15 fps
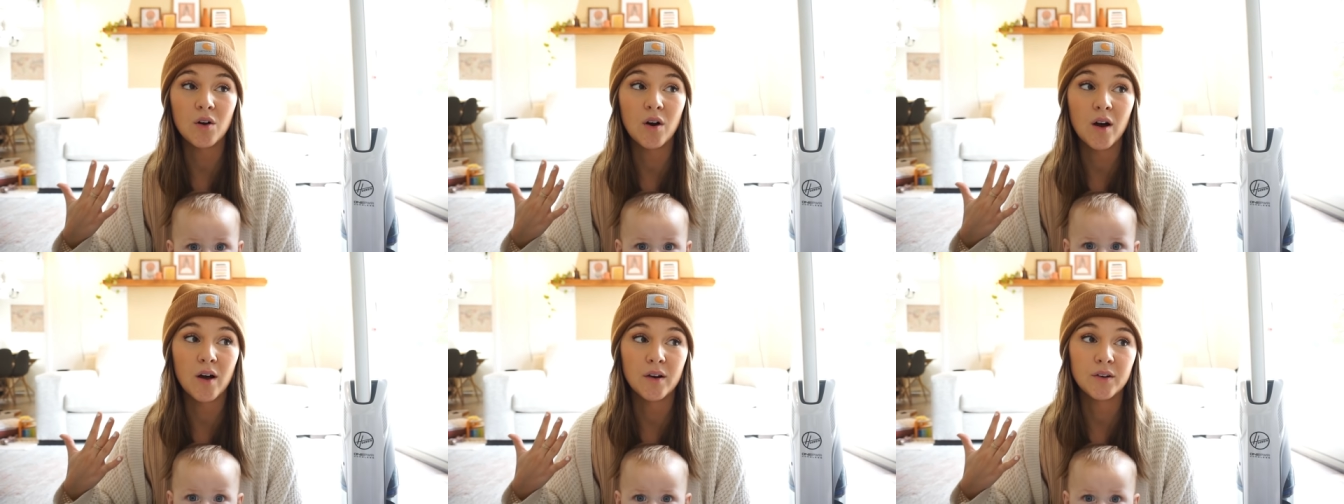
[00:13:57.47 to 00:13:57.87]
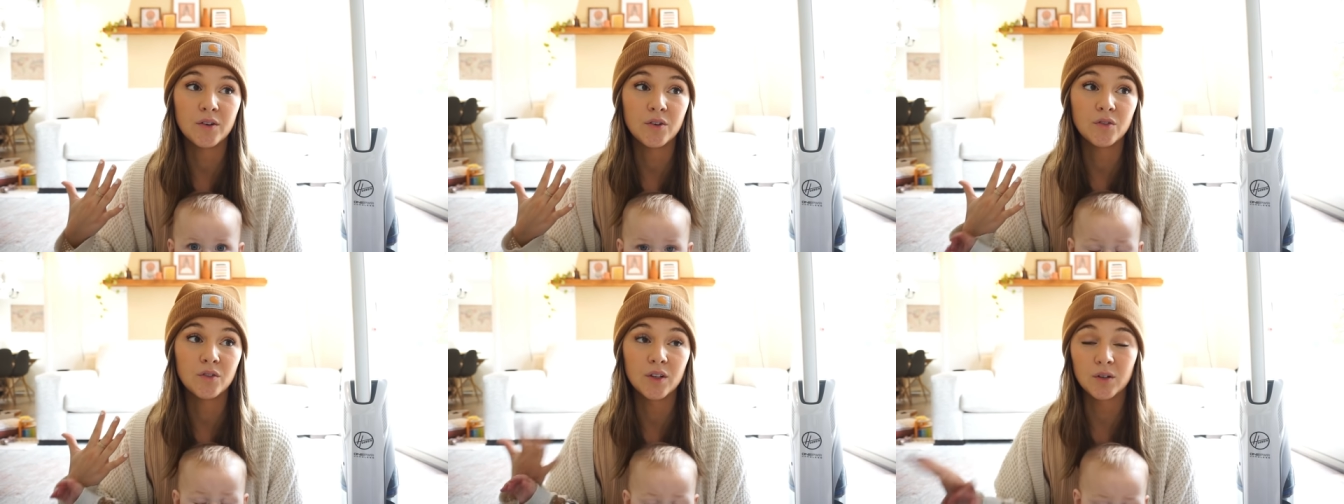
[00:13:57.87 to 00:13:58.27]

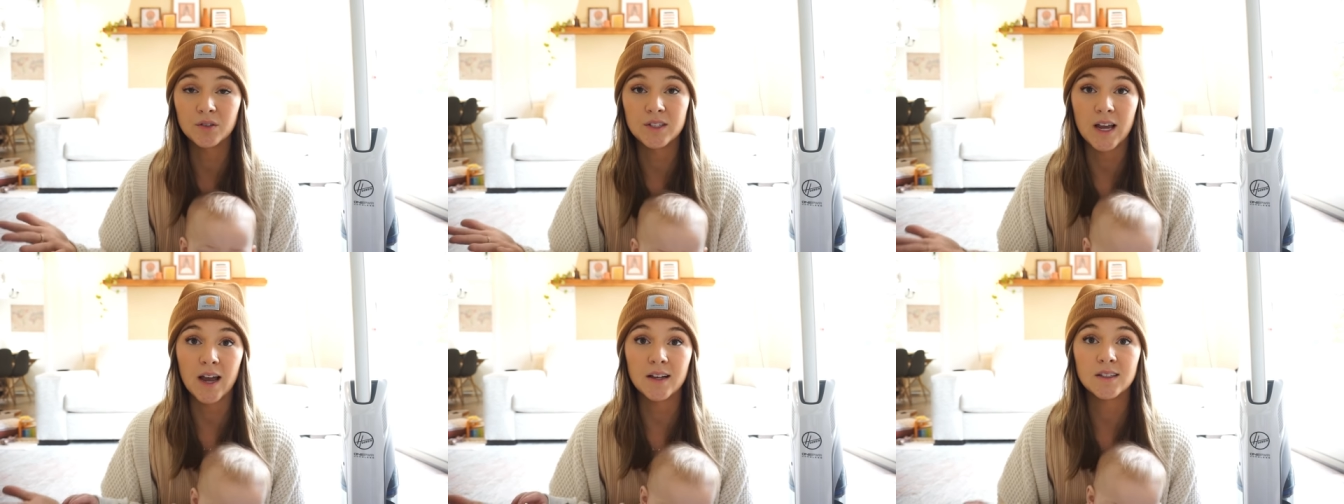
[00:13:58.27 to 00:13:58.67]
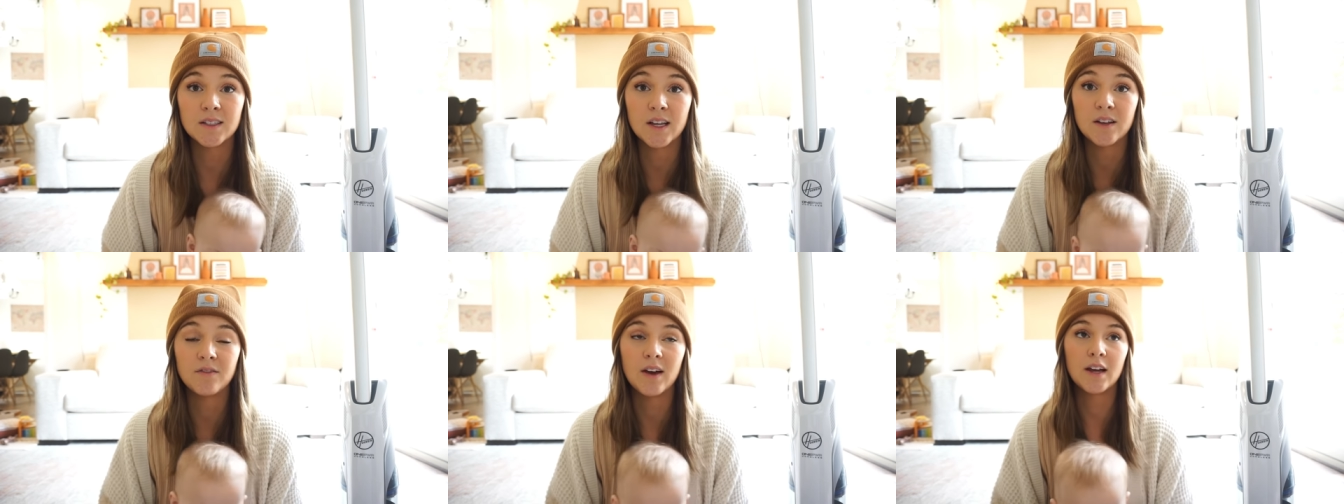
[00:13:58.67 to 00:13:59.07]
on little tasks
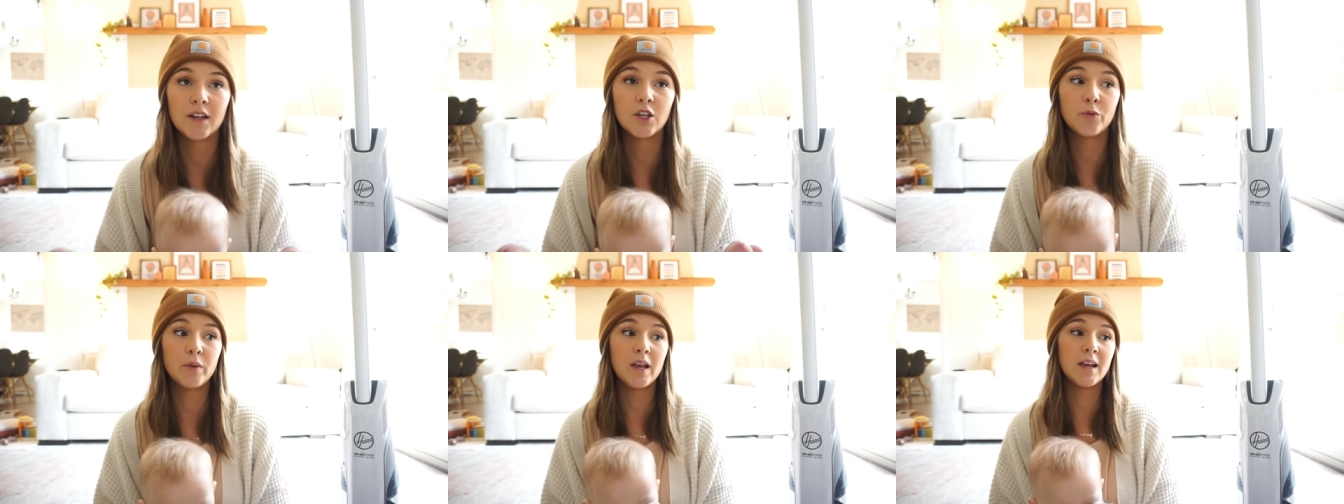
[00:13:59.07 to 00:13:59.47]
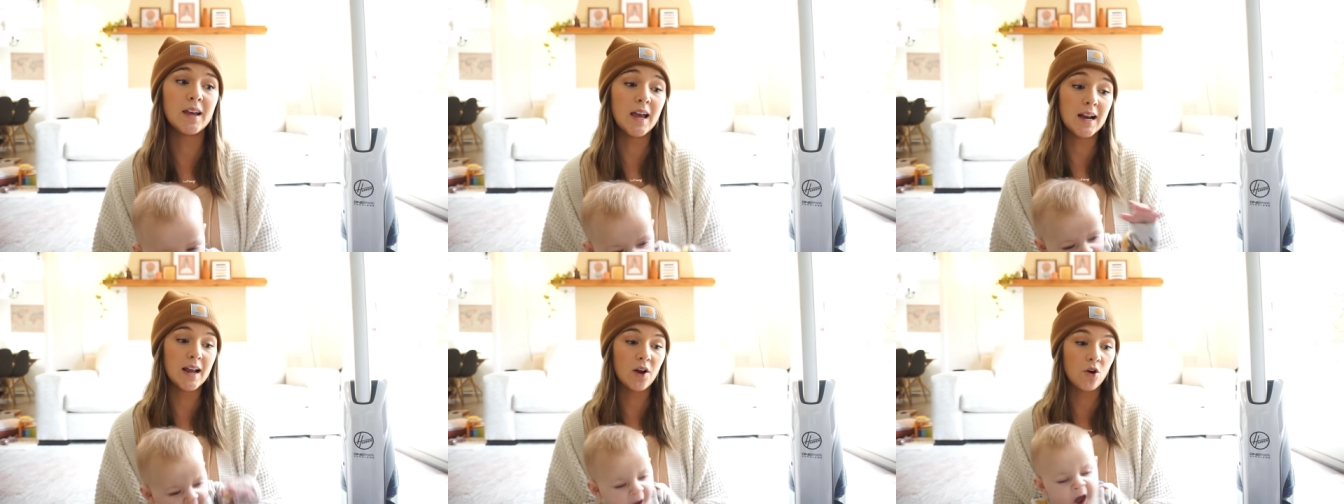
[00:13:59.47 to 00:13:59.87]
like
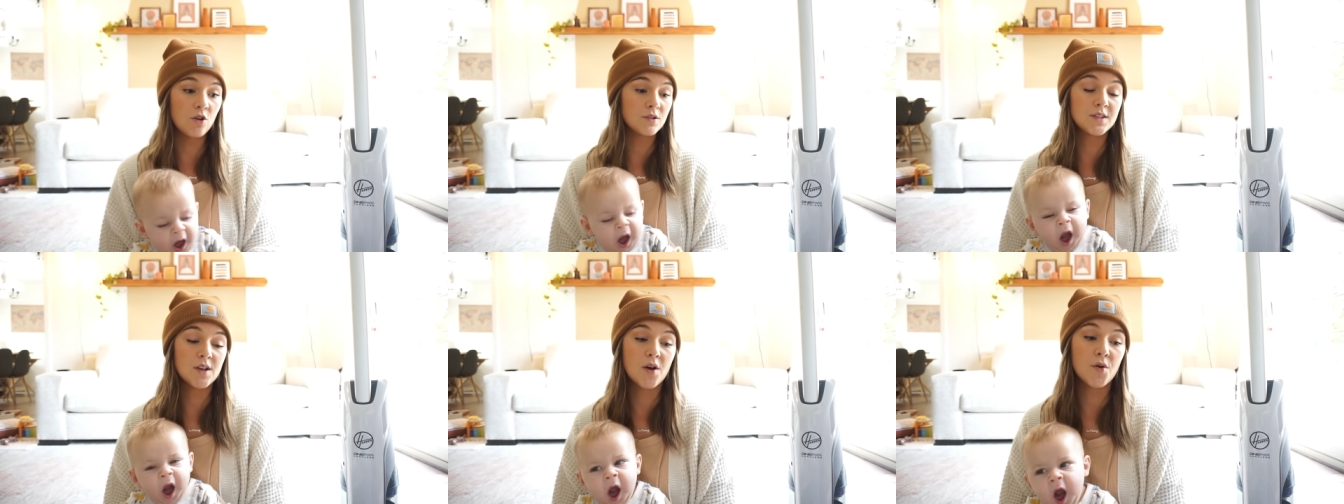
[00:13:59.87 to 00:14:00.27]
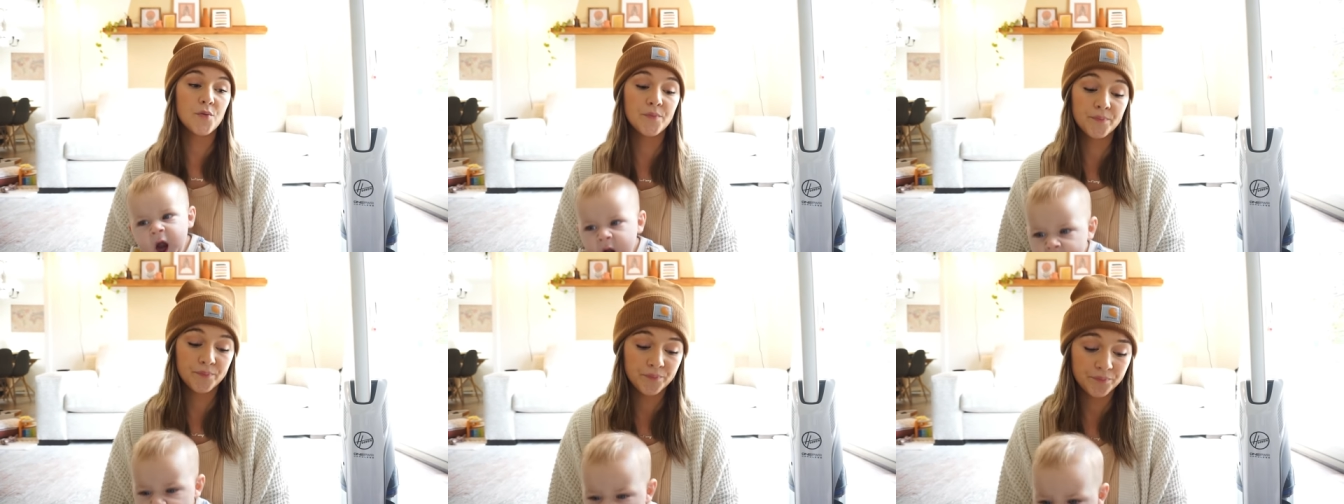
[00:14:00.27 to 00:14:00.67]
vacuuming and I also
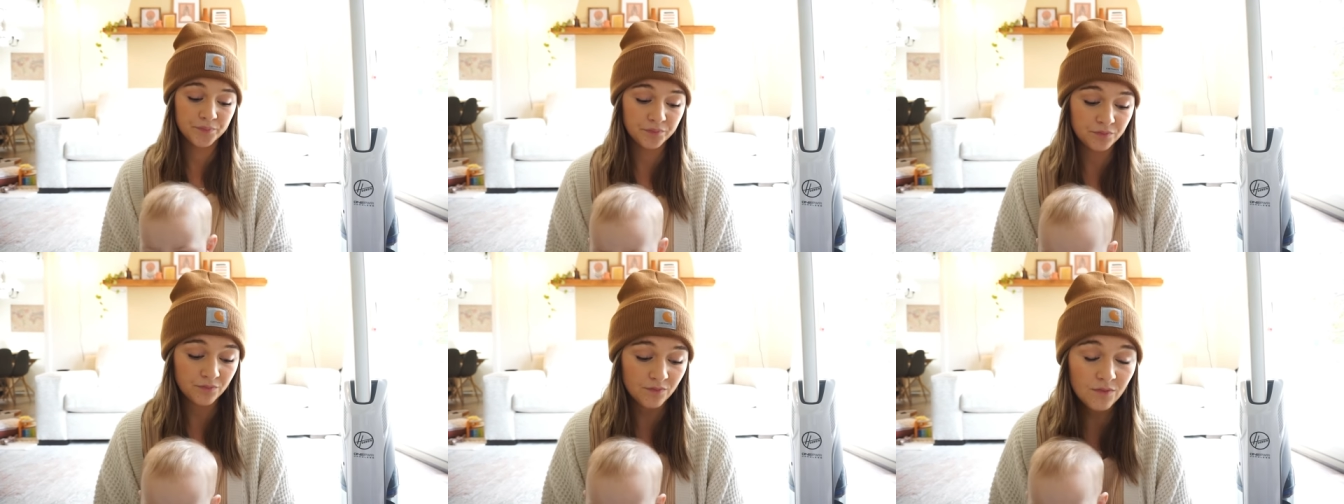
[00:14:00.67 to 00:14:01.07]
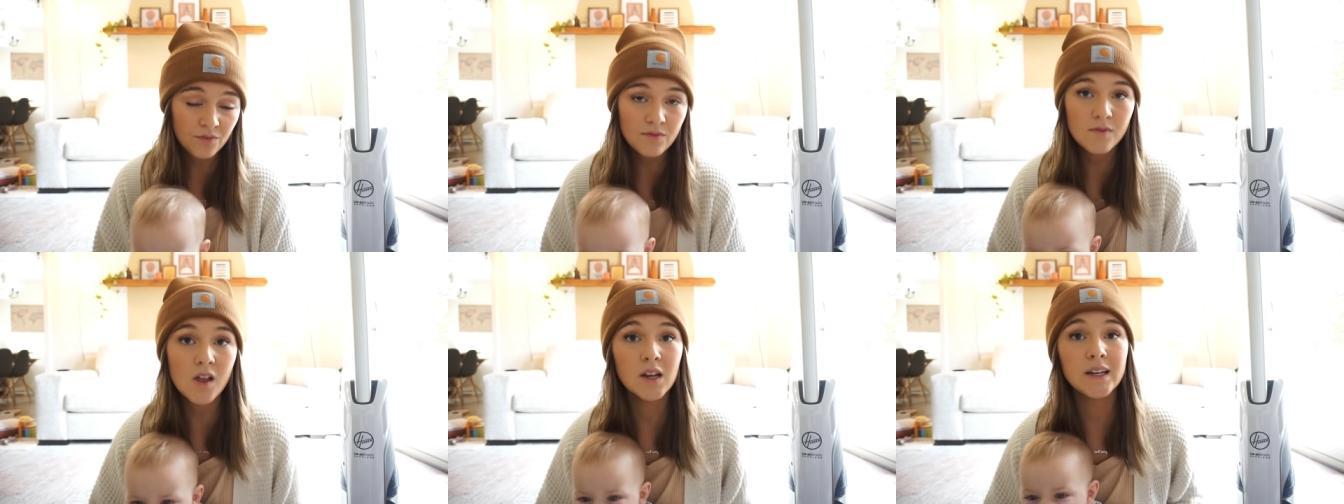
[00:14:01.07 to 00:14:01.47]

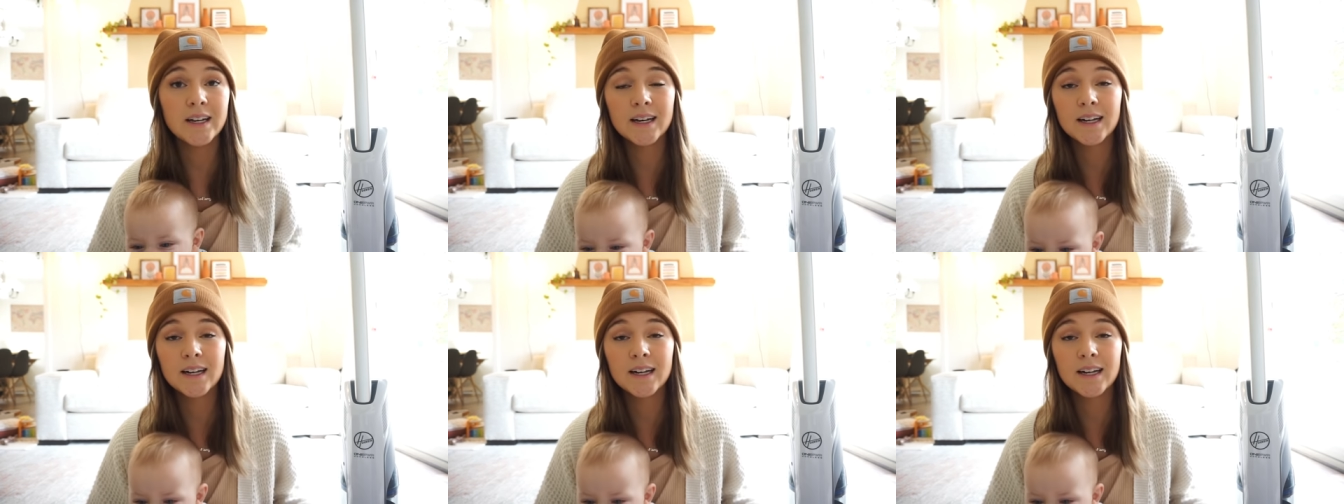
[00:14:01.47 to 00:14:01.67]
need